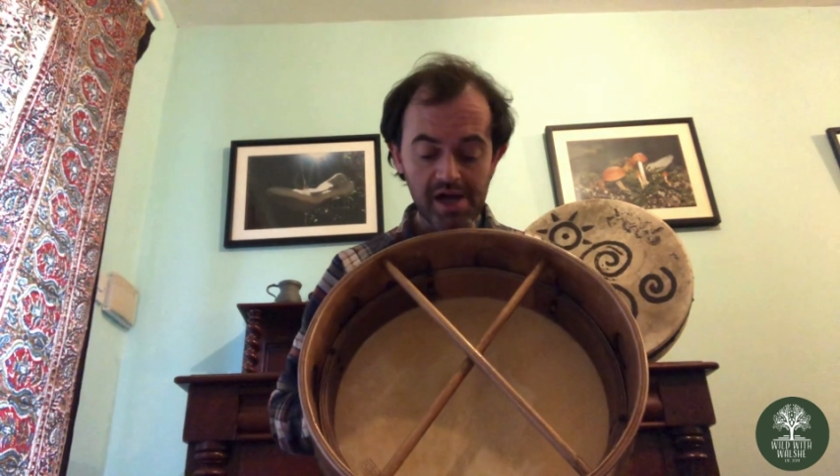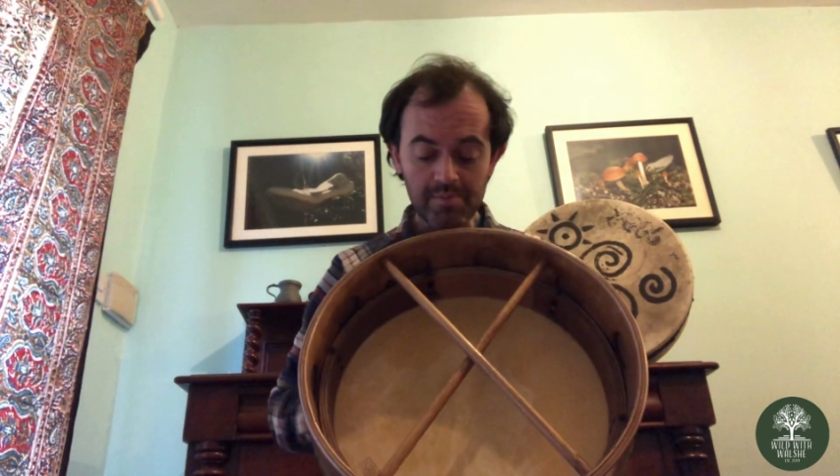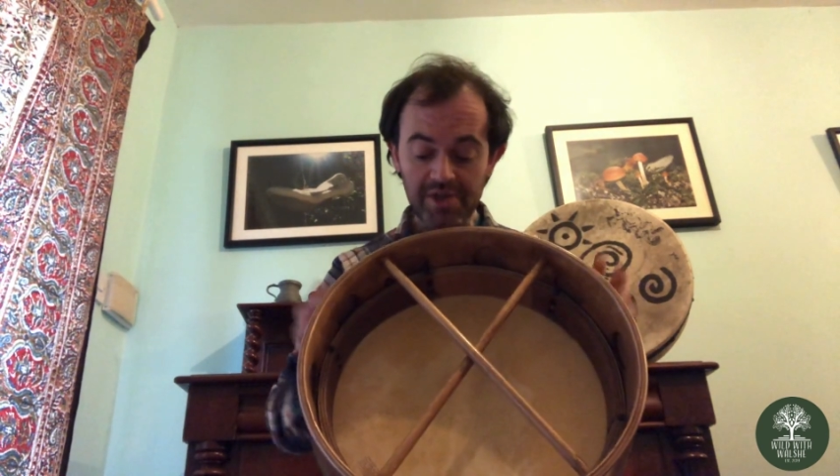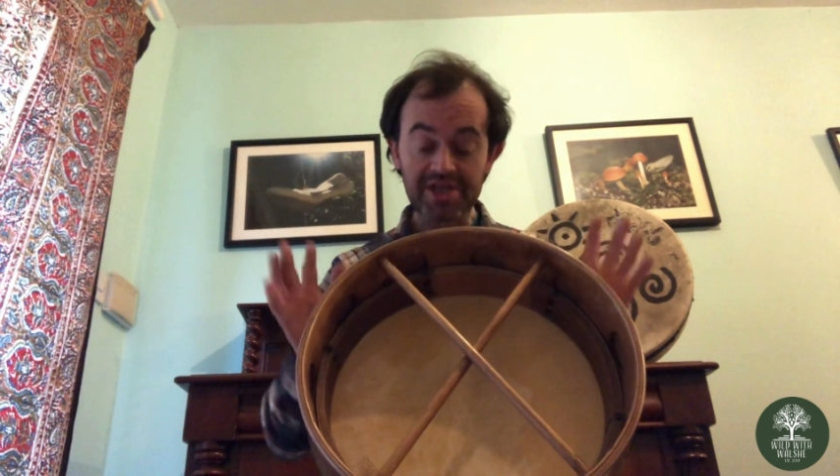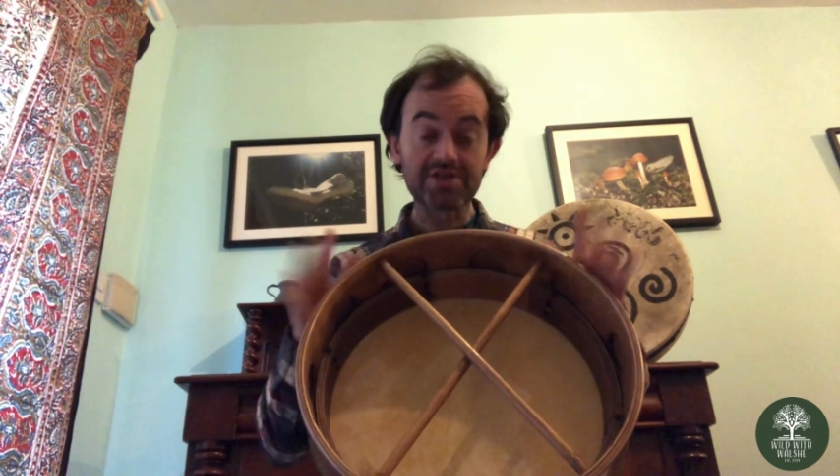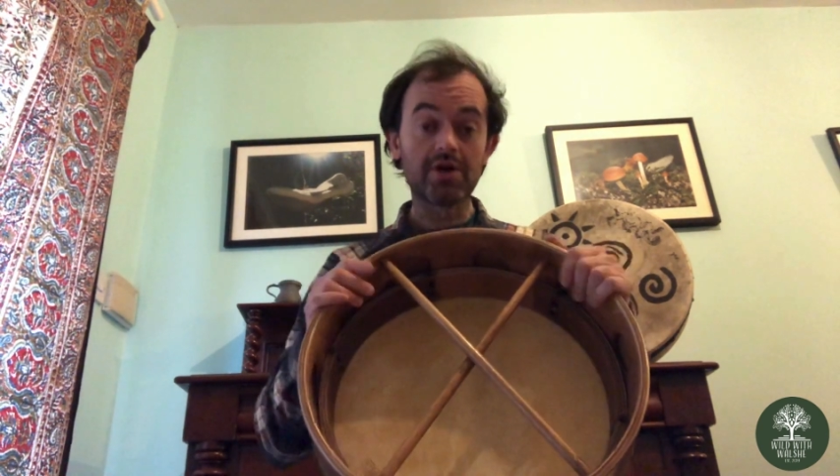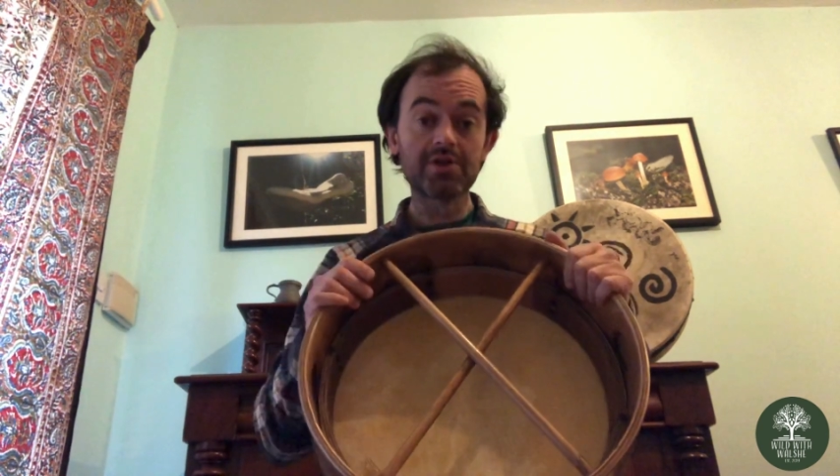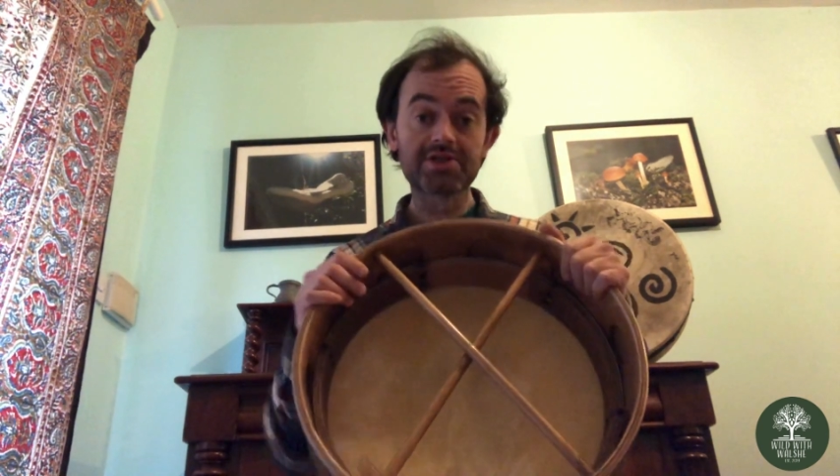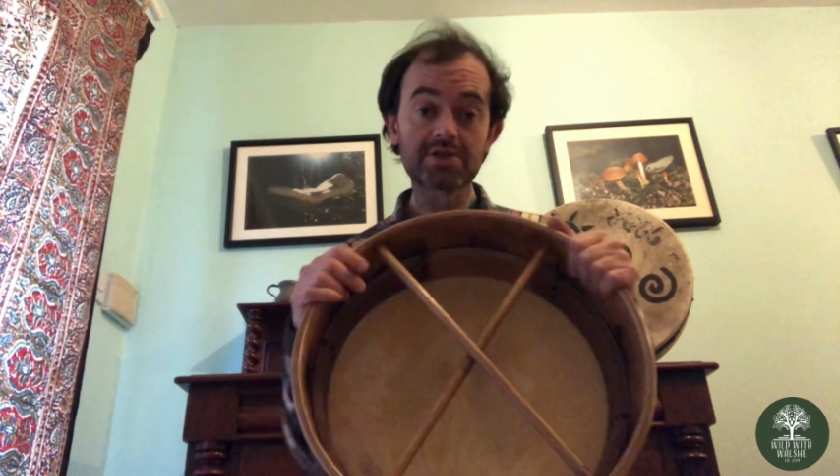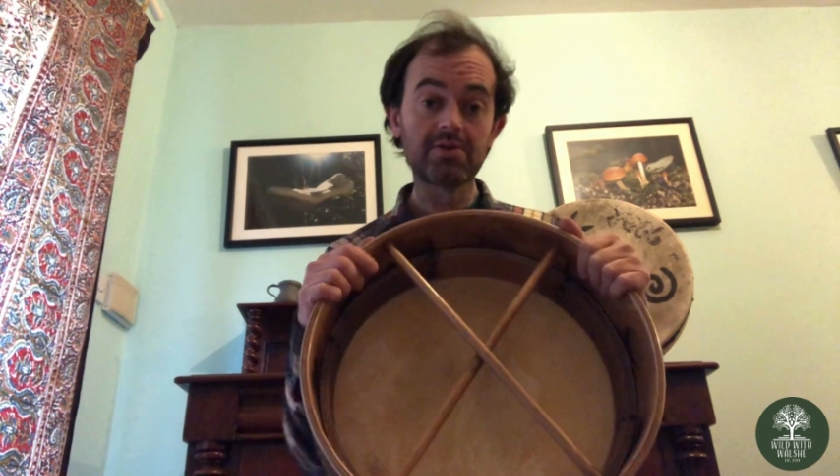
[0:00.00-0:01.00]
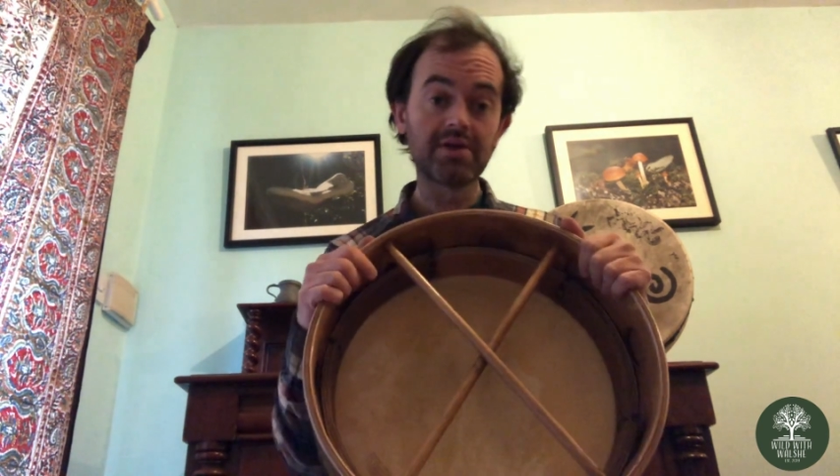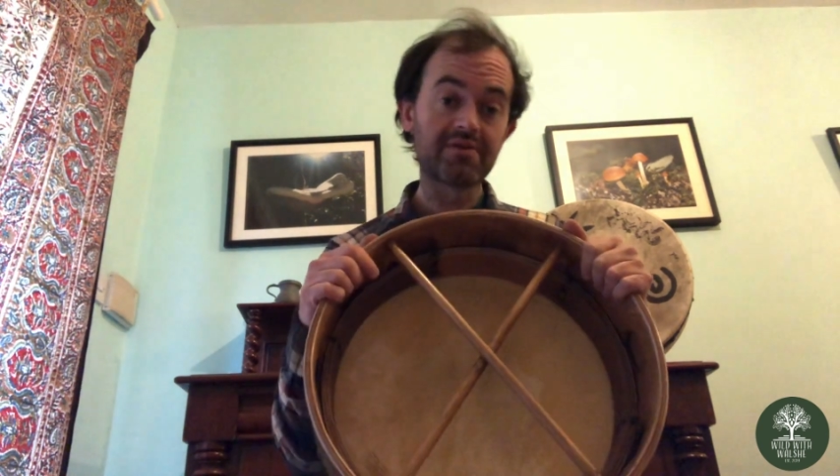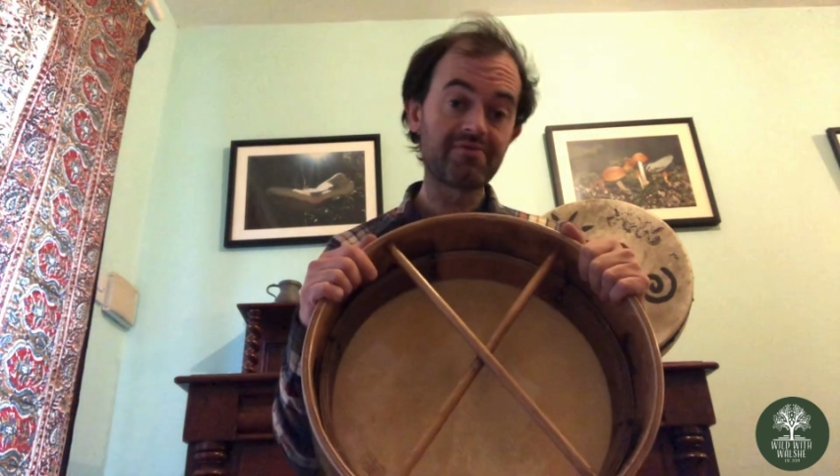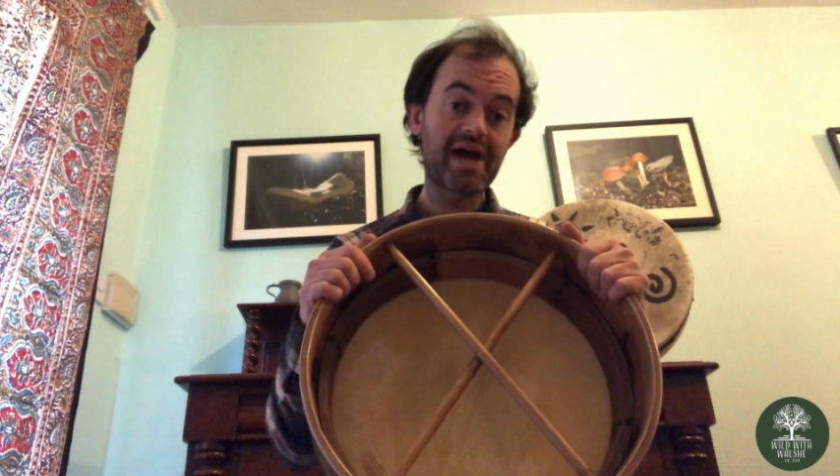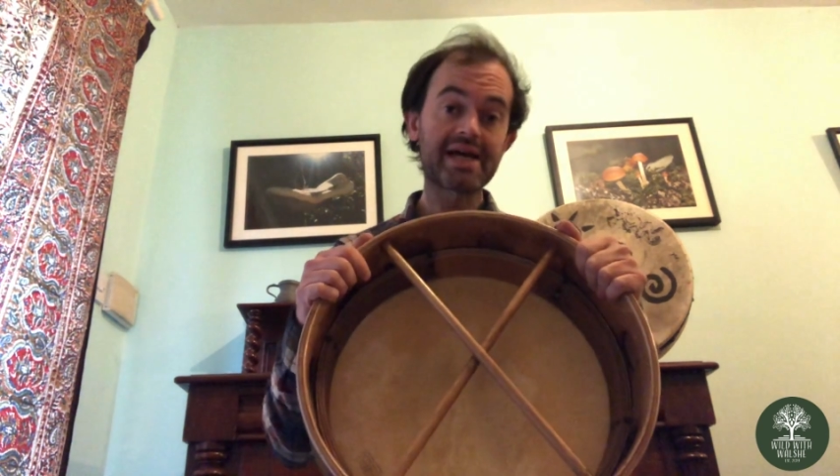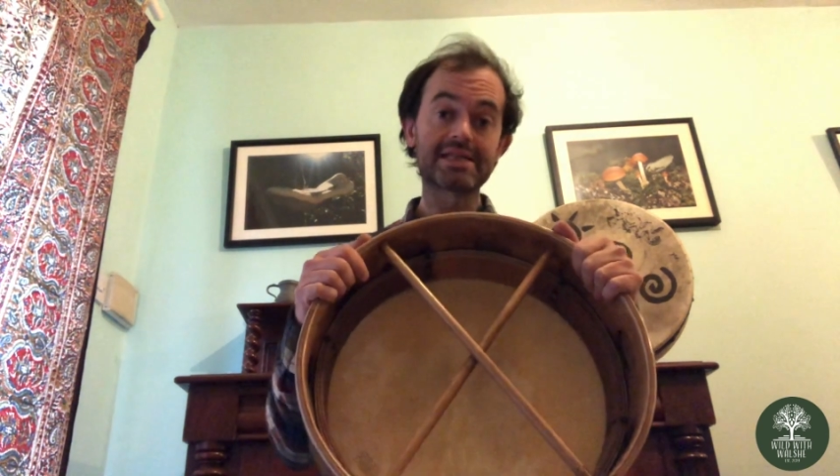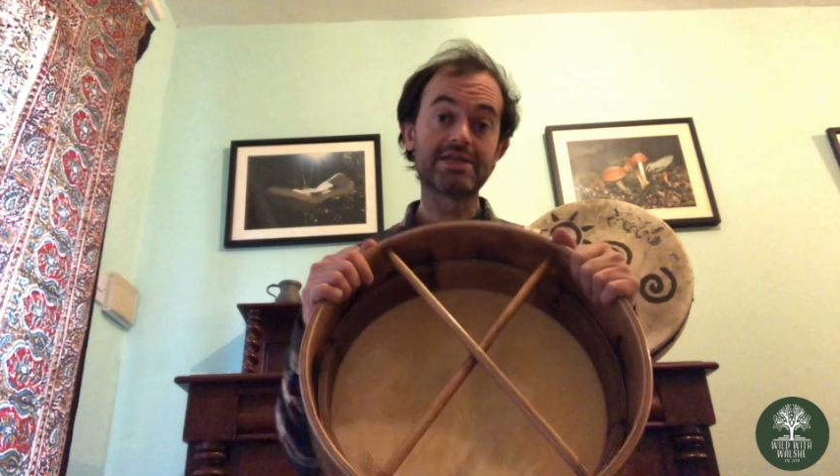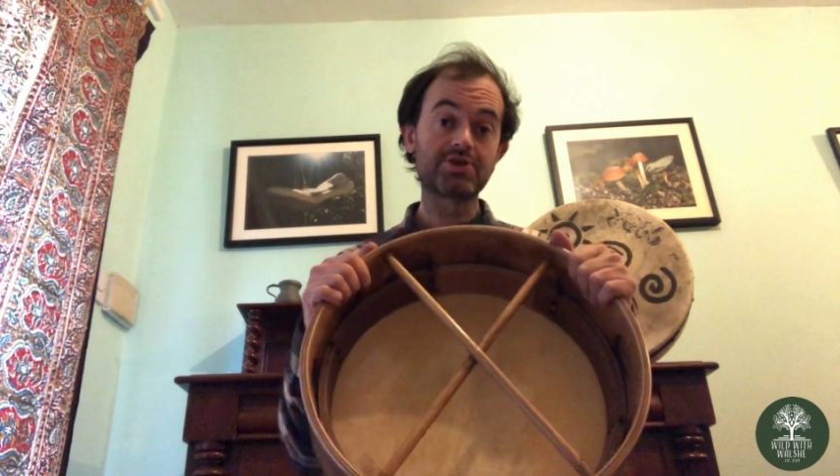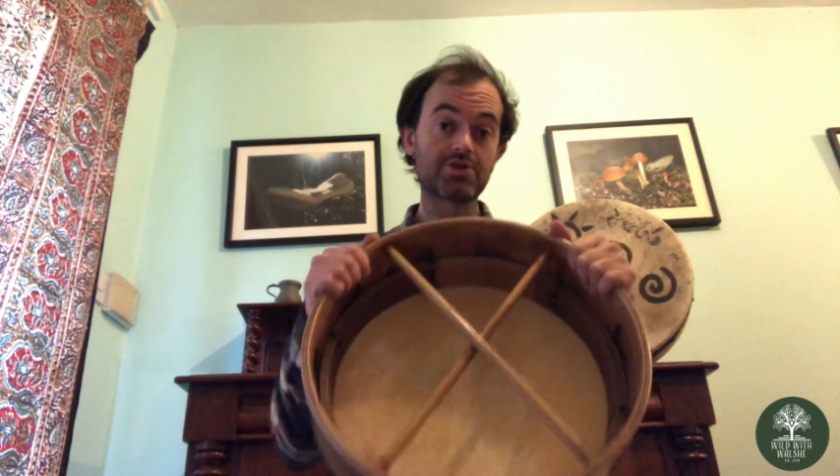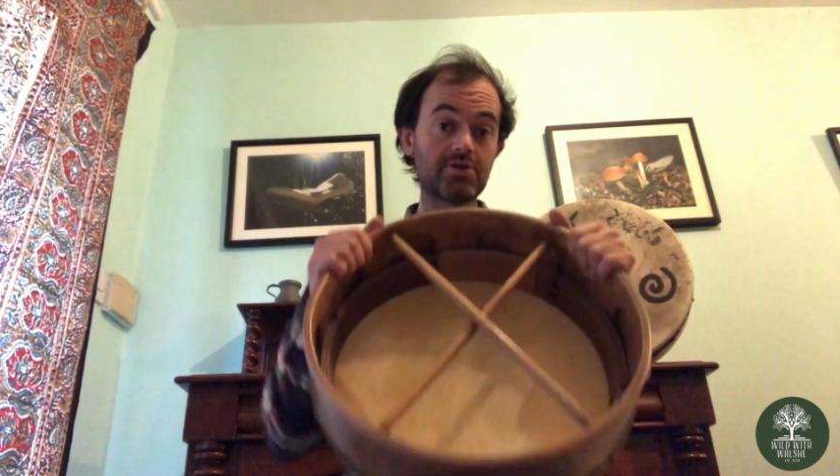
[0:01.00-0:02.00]
But it also, in fact,
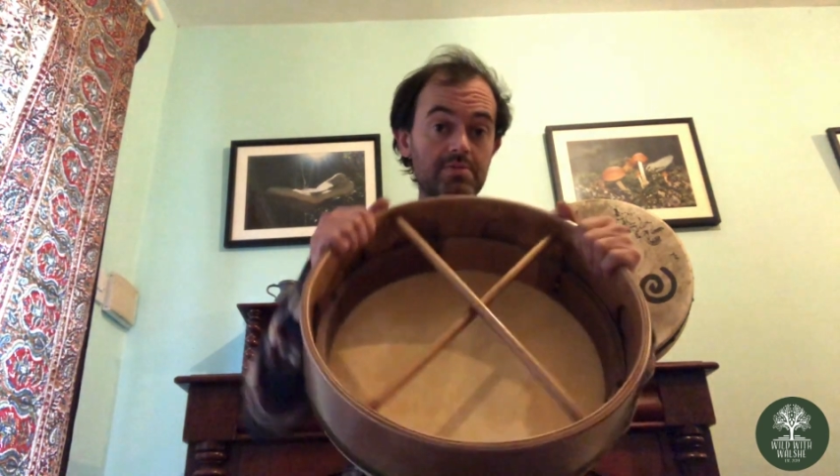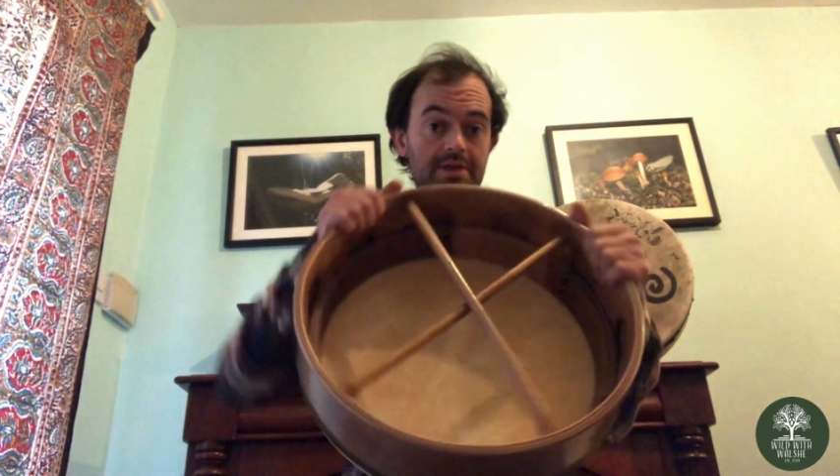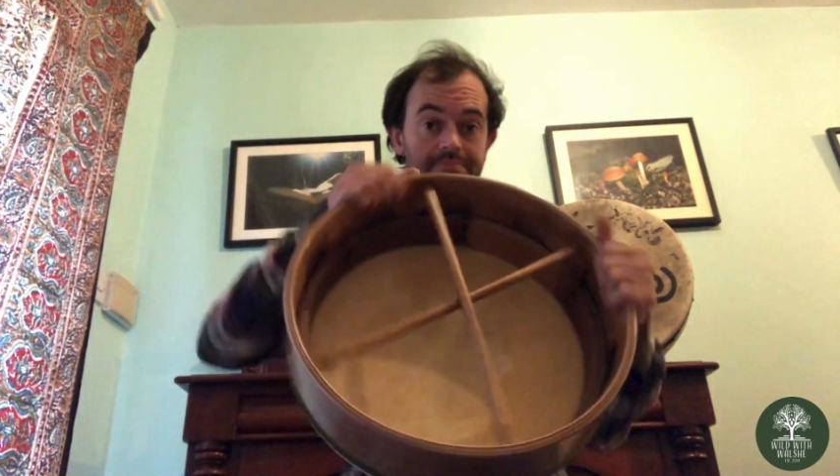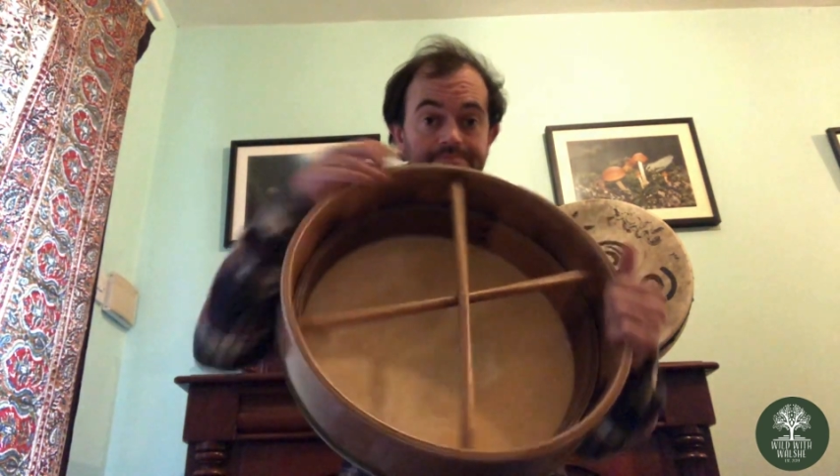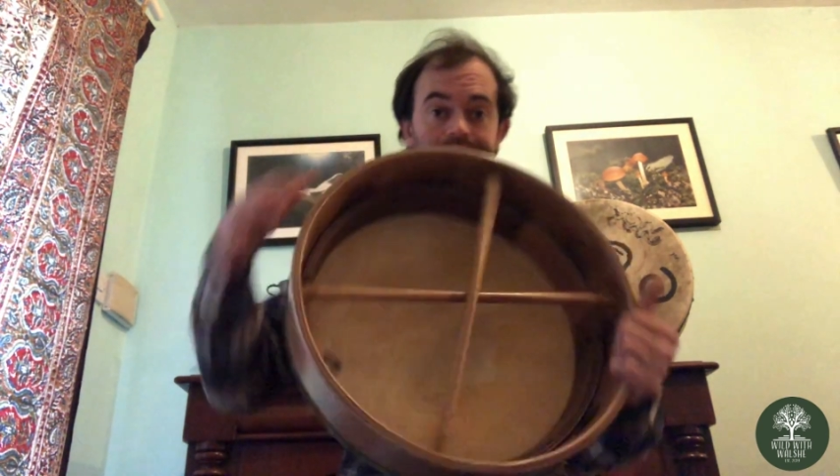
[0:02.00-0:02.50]
is tunable.